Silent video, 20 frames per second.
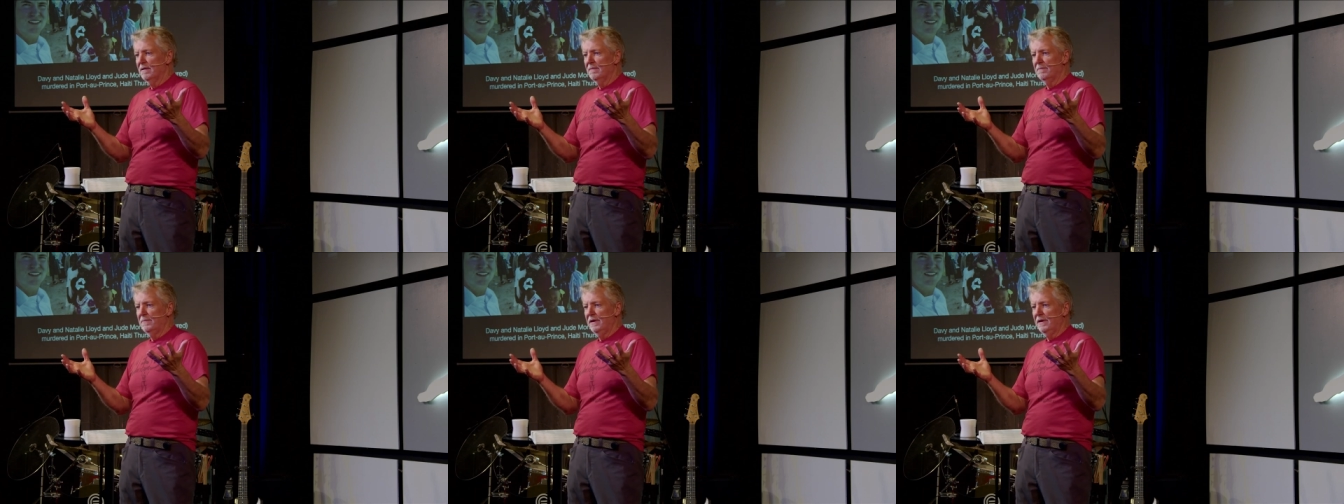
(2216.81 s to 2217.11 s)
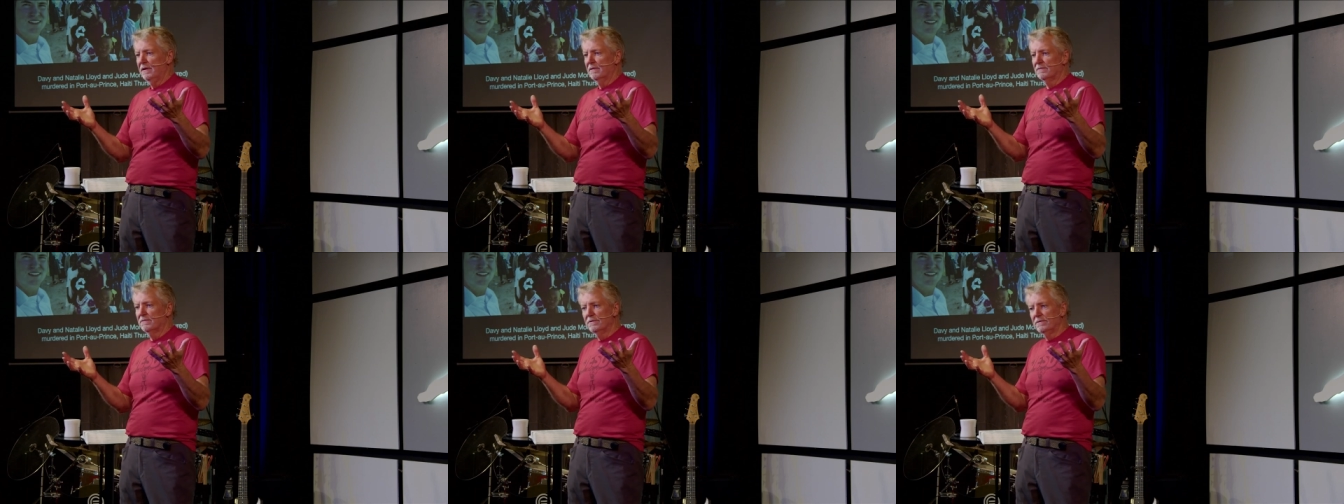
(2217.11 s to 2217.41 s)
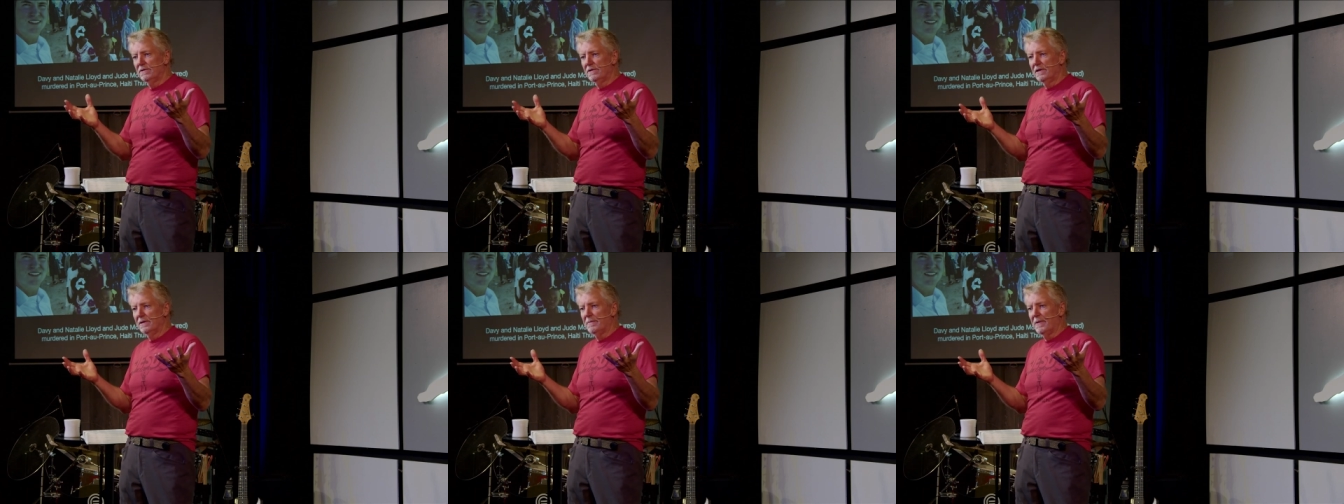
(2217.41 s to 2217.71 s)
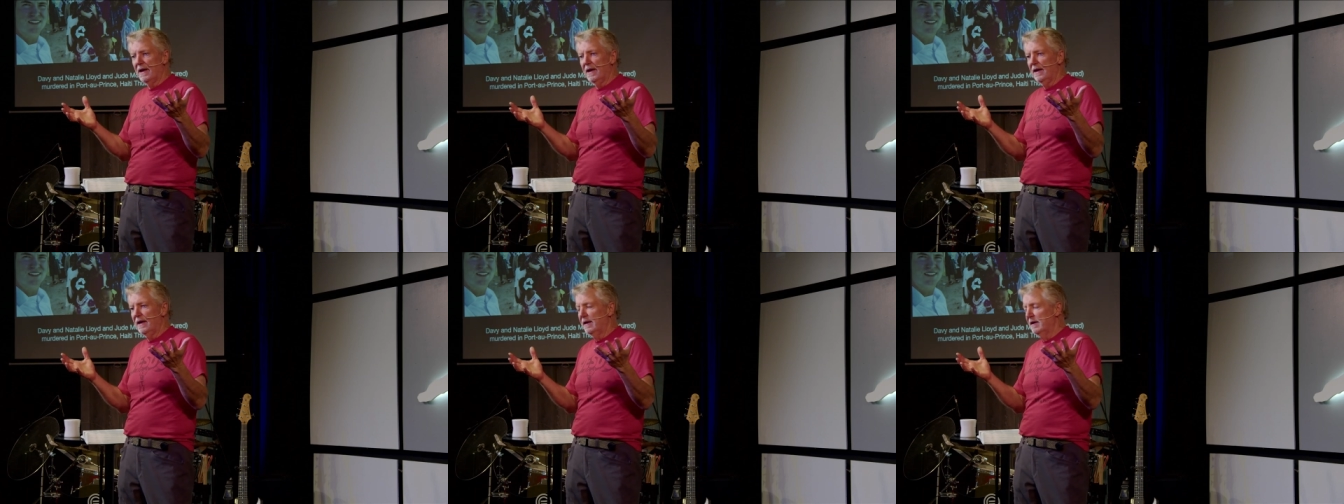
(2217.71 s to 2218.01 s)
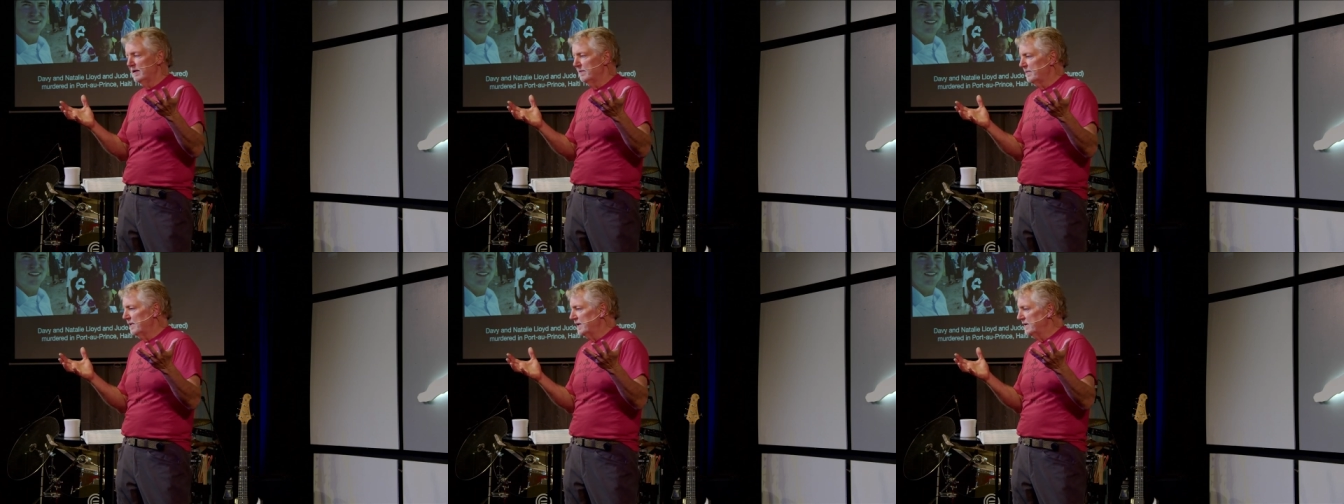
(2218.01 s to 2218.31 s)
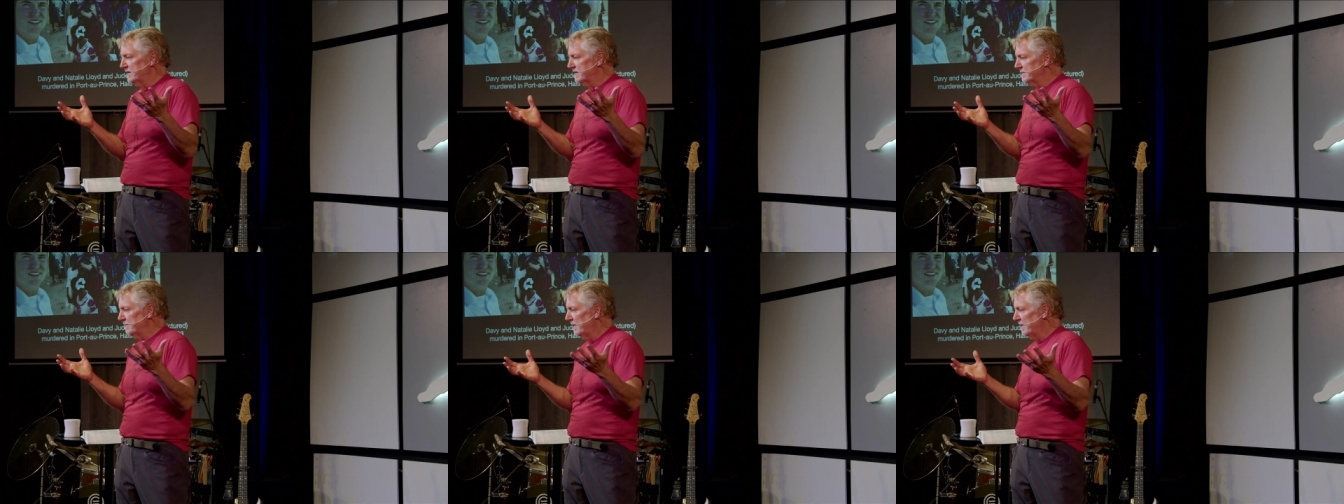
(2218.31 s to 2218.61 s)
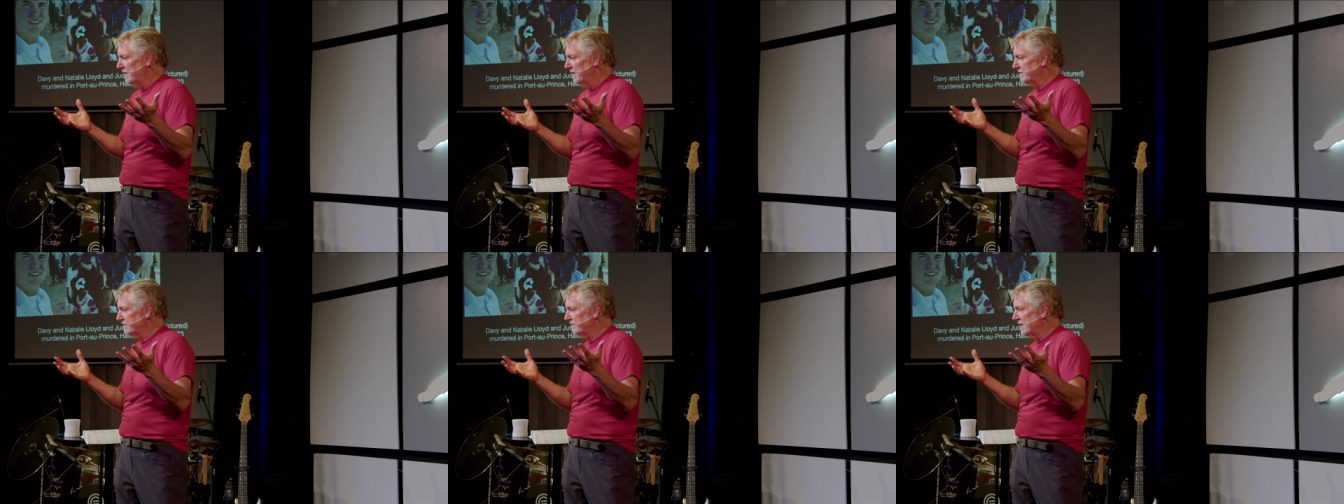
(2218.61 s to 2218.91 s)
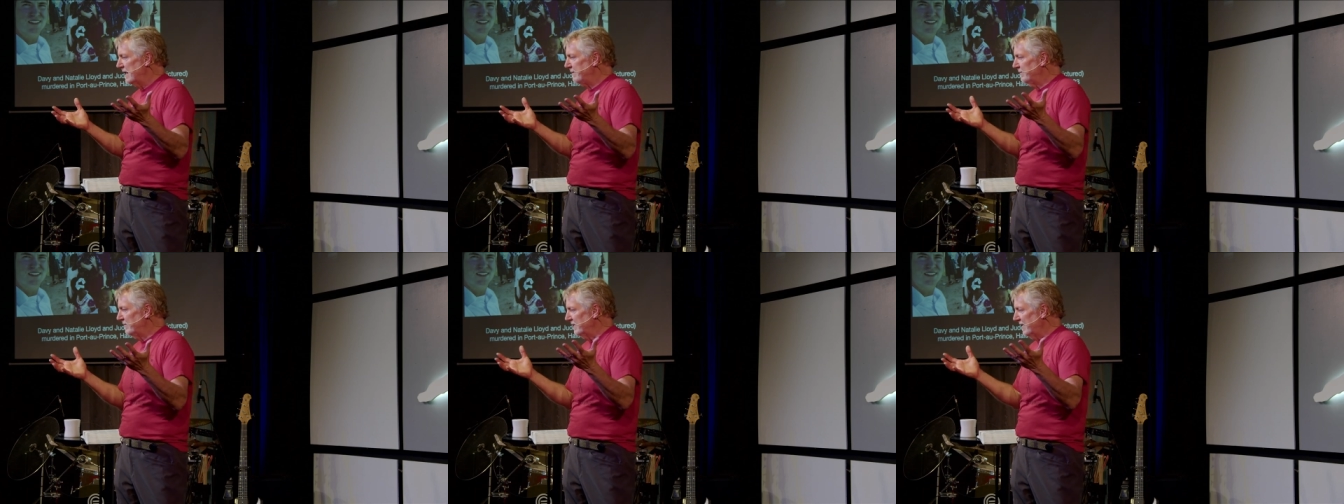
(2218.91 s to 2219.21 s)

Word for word: being ruled by, by small tribal